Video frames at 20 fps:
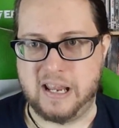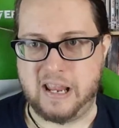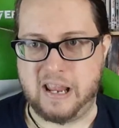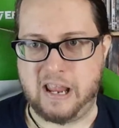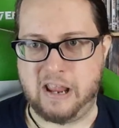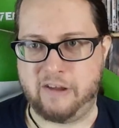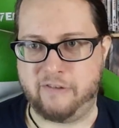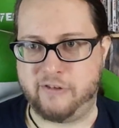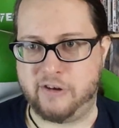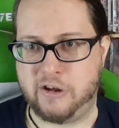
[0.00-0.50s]

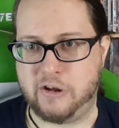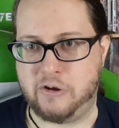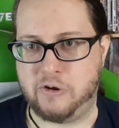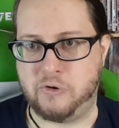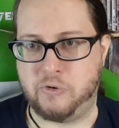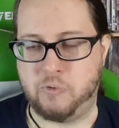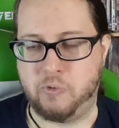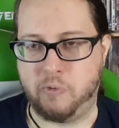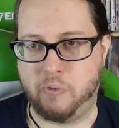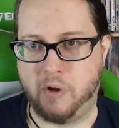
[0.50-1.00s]
If
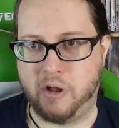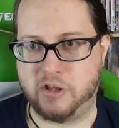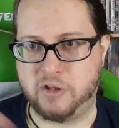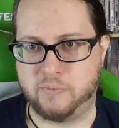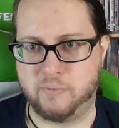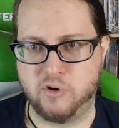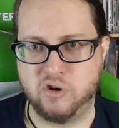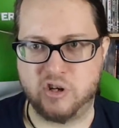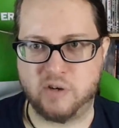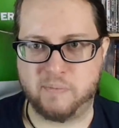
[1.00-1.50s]
you were
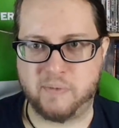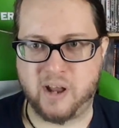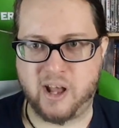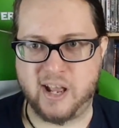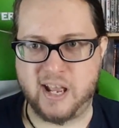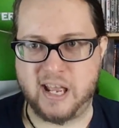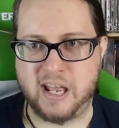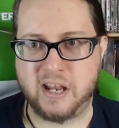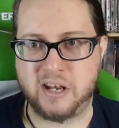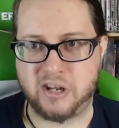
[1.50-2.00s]
to
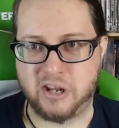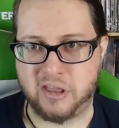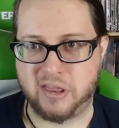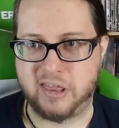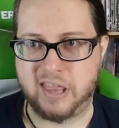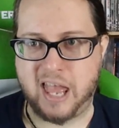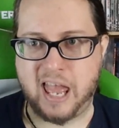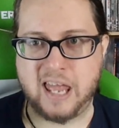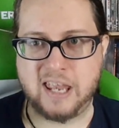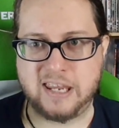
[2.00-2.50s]
multiply it,
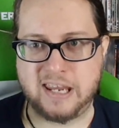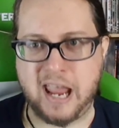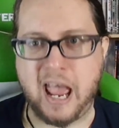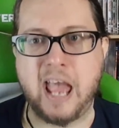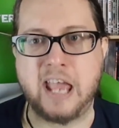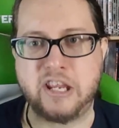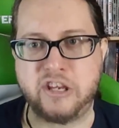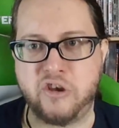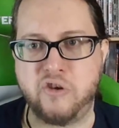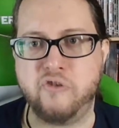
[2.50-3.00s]
then
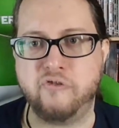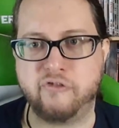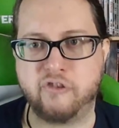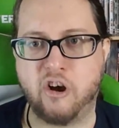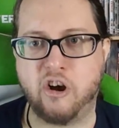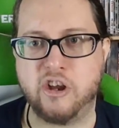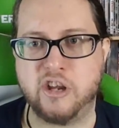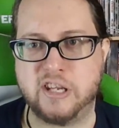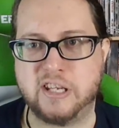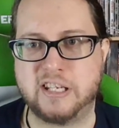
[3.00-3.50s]
yeah, you've
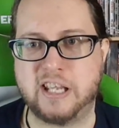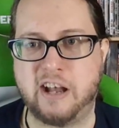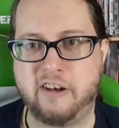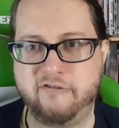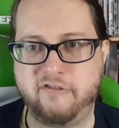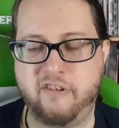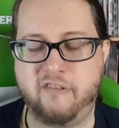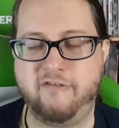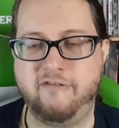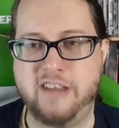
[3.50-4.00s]
got
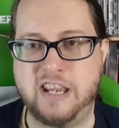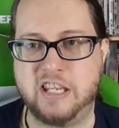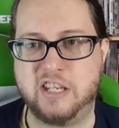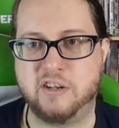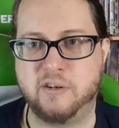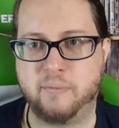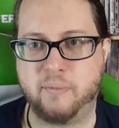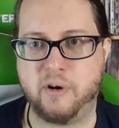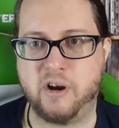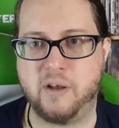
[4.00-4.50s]
yourself a
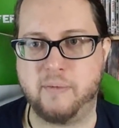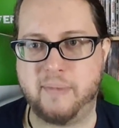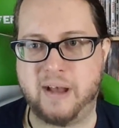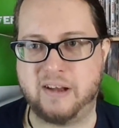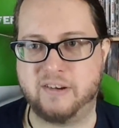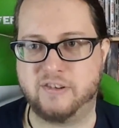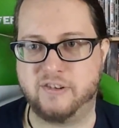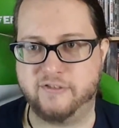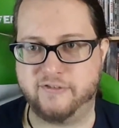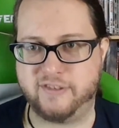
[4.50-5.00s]
reasonable
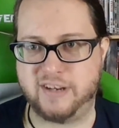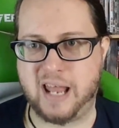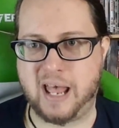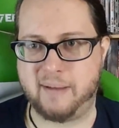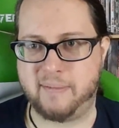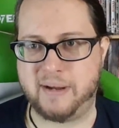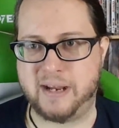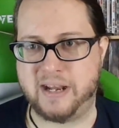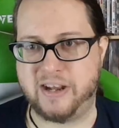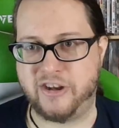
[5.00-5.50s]
amount of
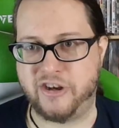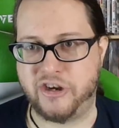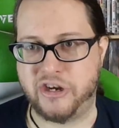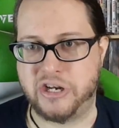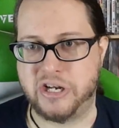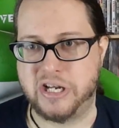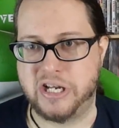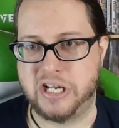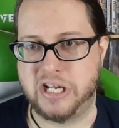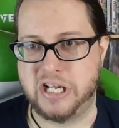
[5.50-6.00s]
damage.
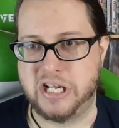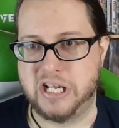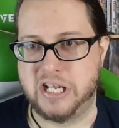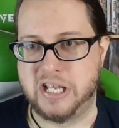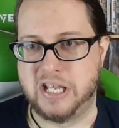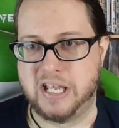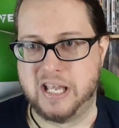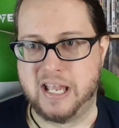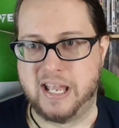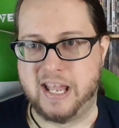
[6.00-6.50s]

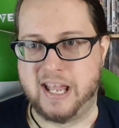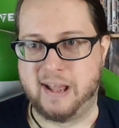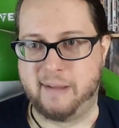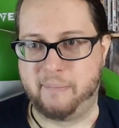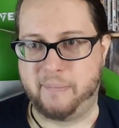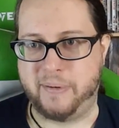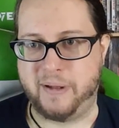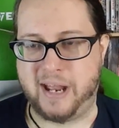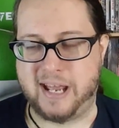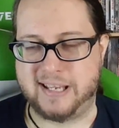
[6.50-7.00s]

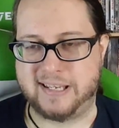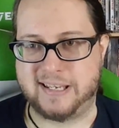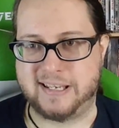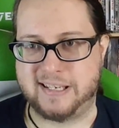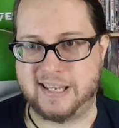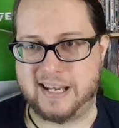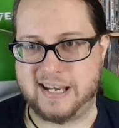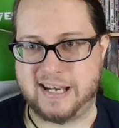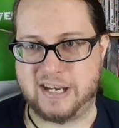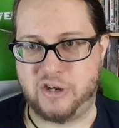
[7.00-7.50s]
But as I
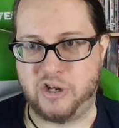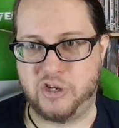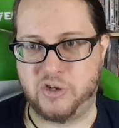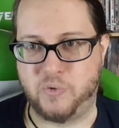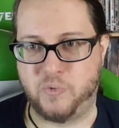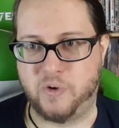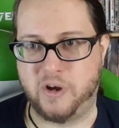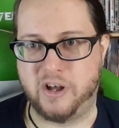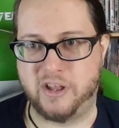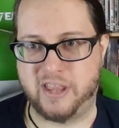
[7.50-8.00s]
said, it
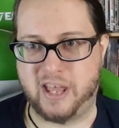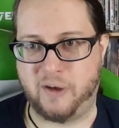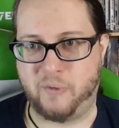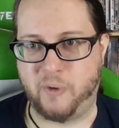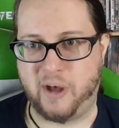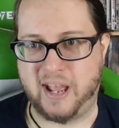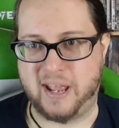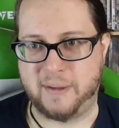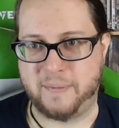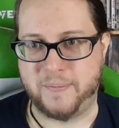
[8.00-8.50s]
doesn't work that
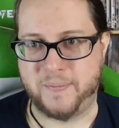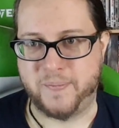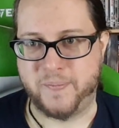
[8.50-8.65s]
way.